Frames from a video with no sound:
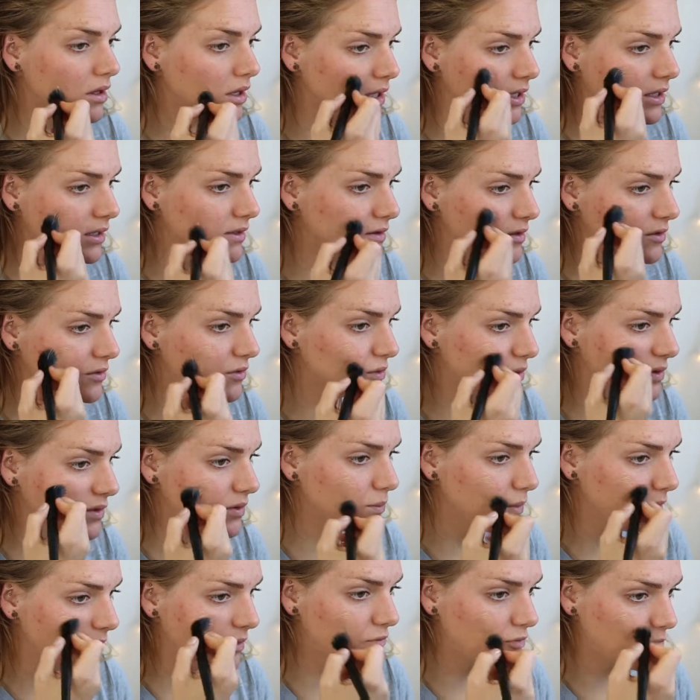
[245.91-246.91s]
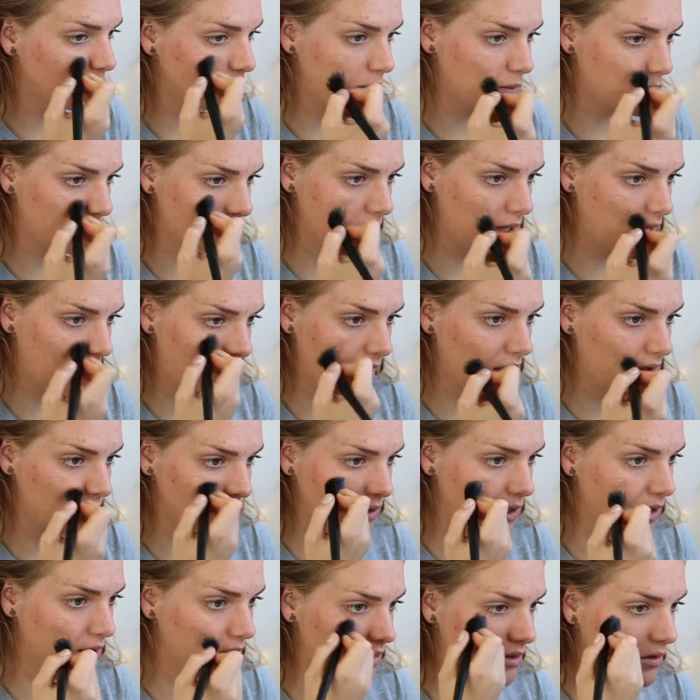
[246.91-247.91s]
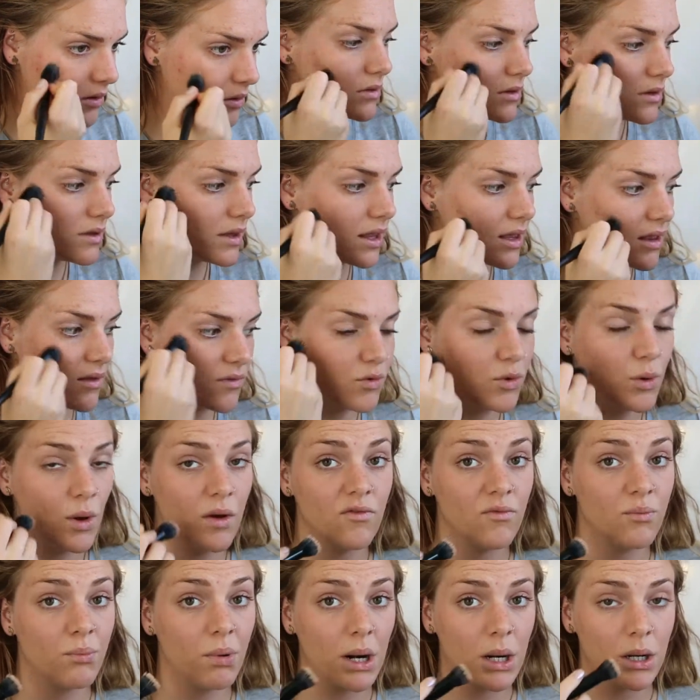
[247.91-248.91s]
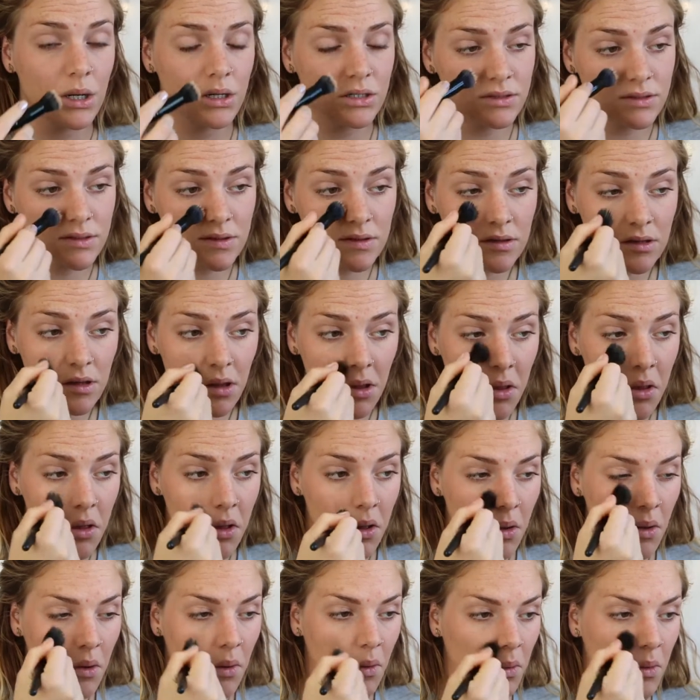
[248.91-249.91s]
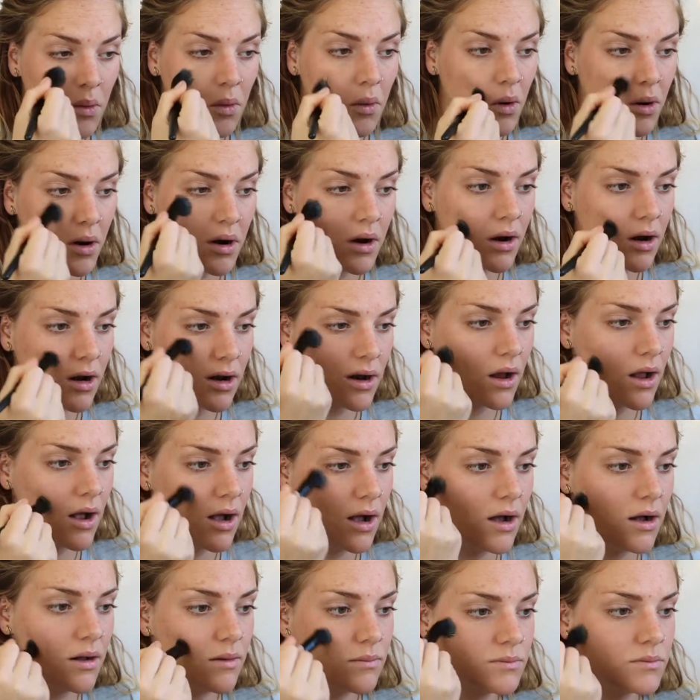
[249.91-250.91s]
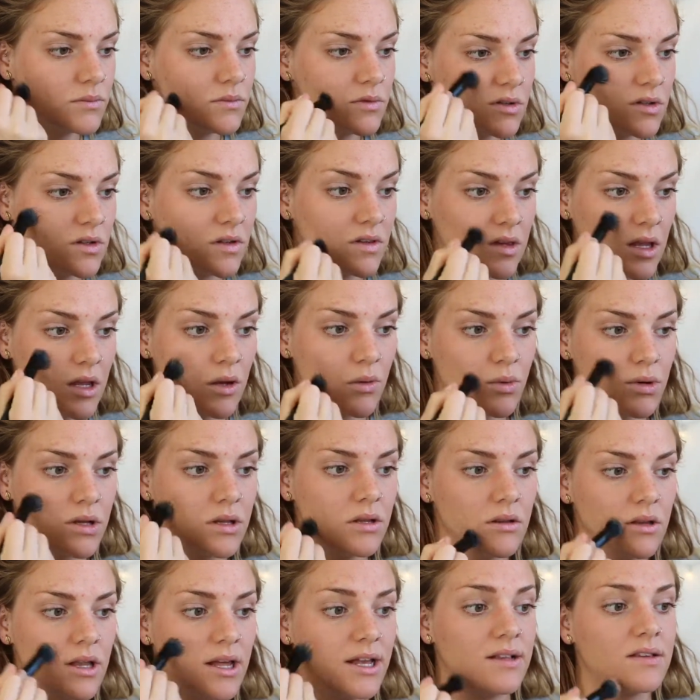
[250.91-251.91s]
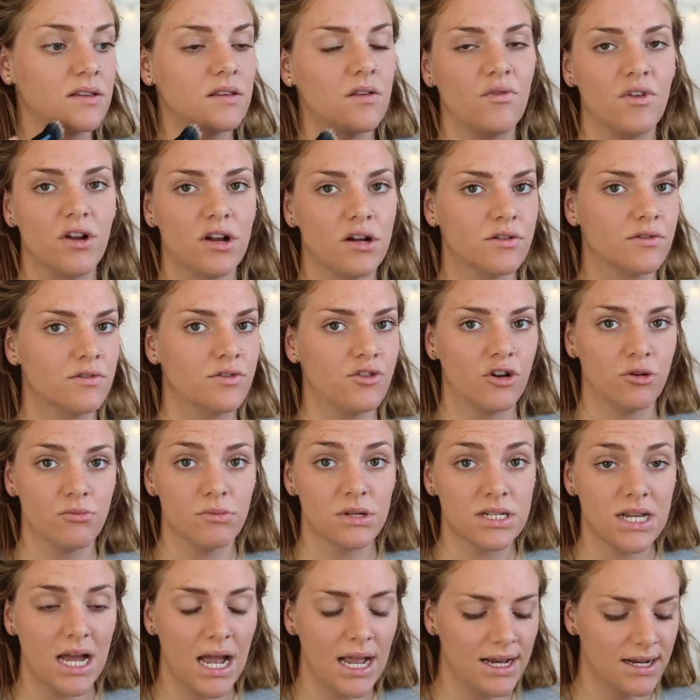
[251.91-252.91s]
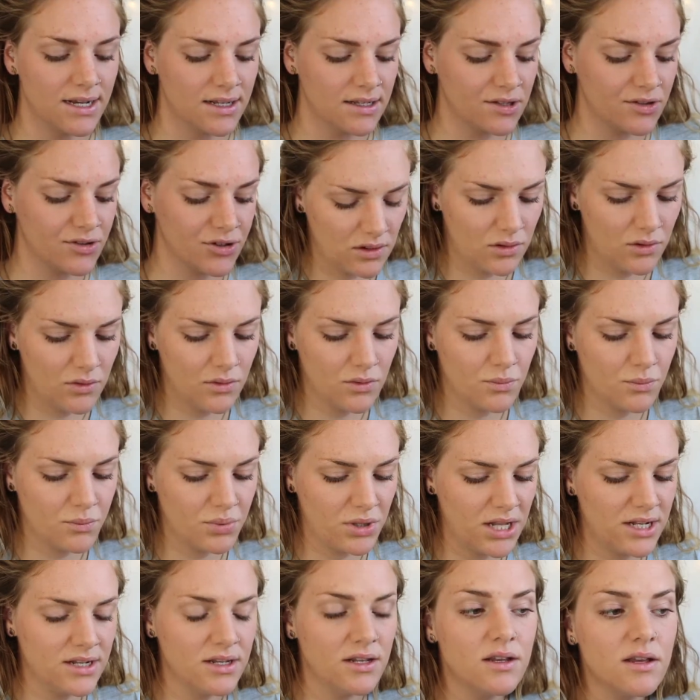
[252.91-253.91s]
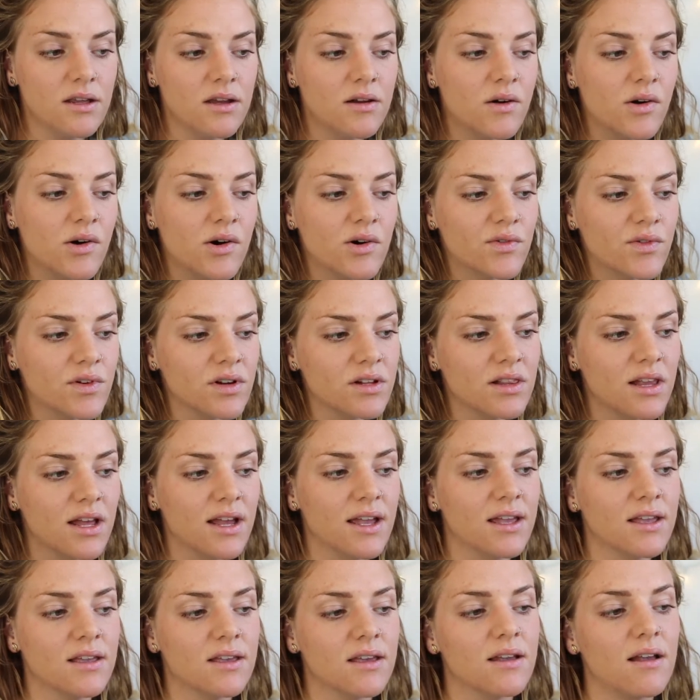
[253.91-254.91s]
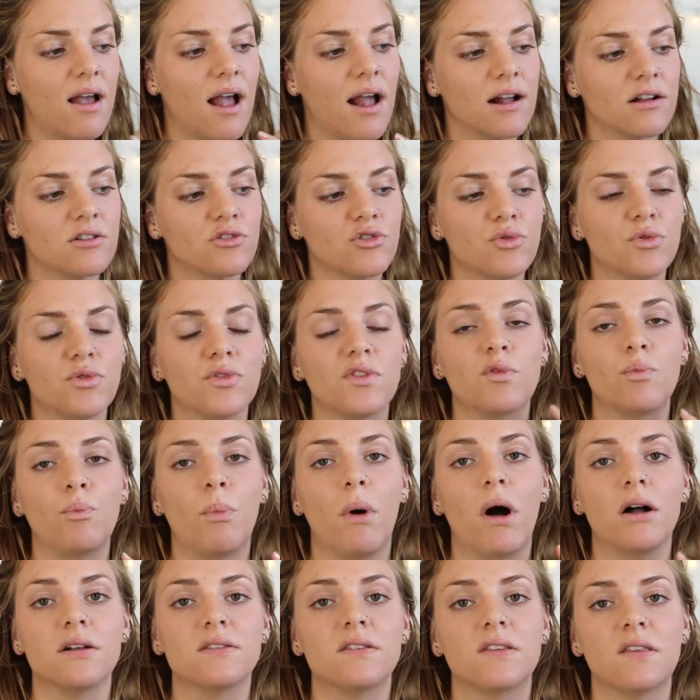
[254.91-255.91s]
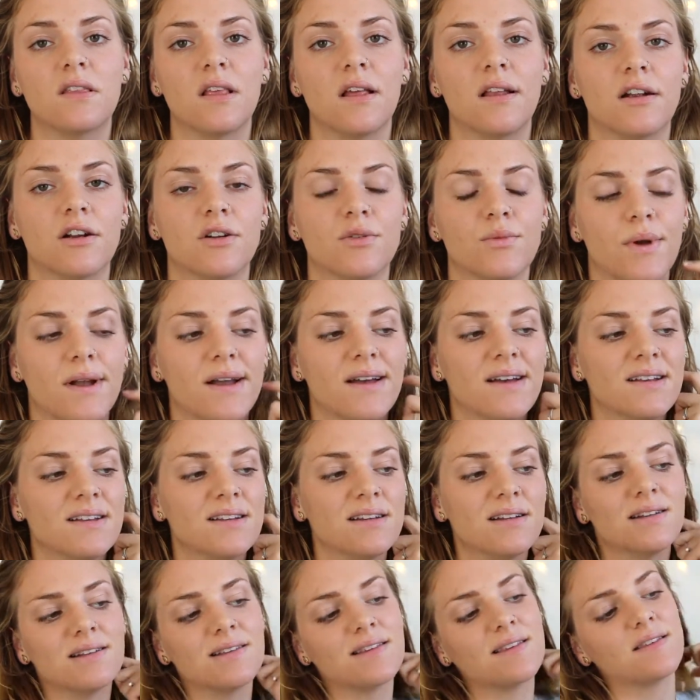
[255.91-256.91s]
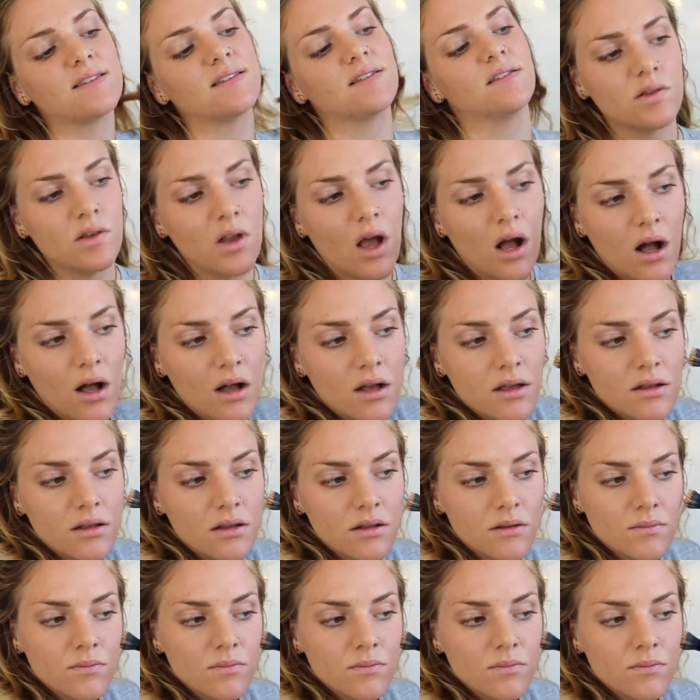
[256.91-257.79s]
I guess this was made for people that have like if you have burns or just like severe dermatitis. So blending it over like actual spots that are red, it's not